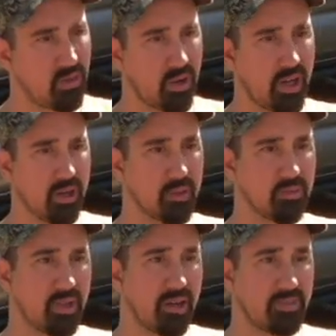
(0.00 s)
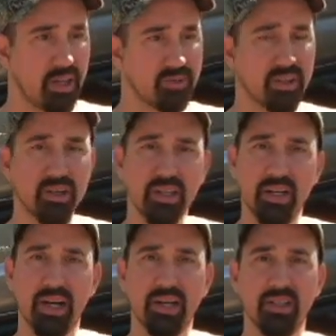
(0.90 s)
Well, I'm definitely gonna
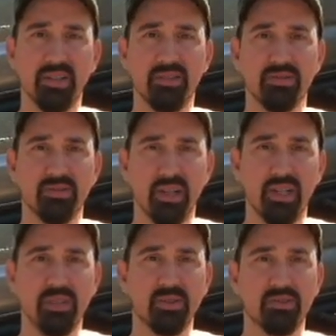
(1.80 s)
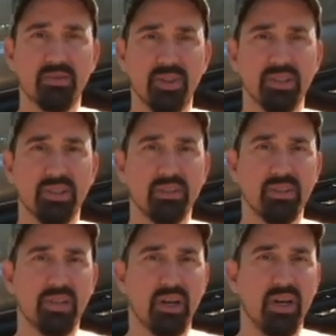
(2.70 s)
get out there and try to do some fishing.
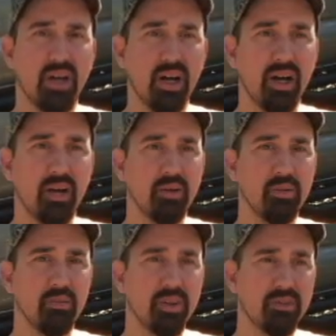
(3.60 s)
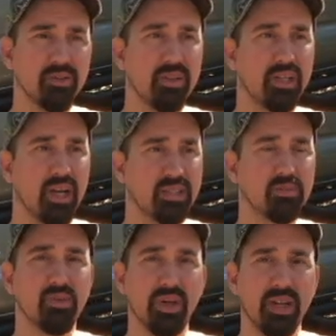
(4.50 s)
Um, I've definitely got
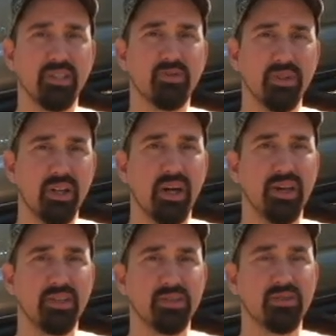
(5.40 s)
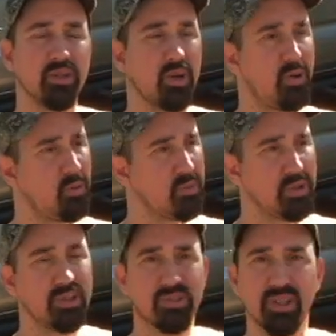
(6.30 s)
some plans for you guys, so
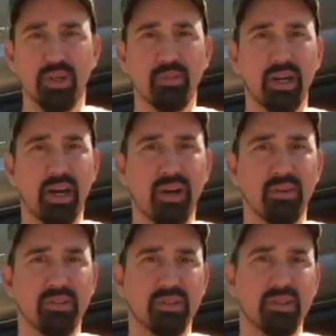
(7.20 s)
please check me out.